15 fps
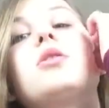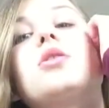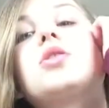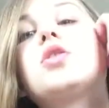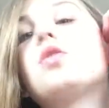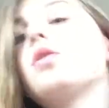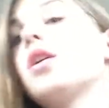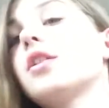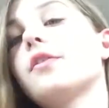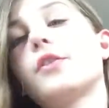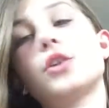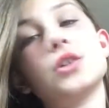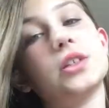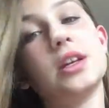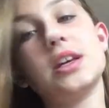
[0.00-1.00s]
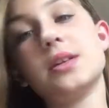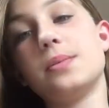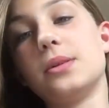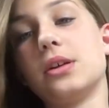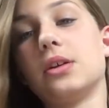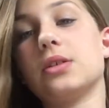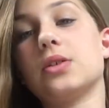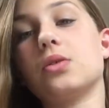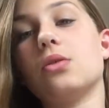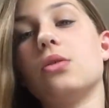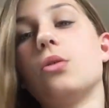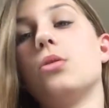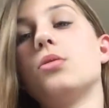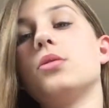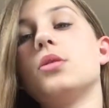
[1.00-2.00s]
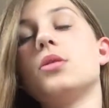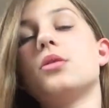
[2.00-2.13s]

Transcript: So, on the first day of middle school,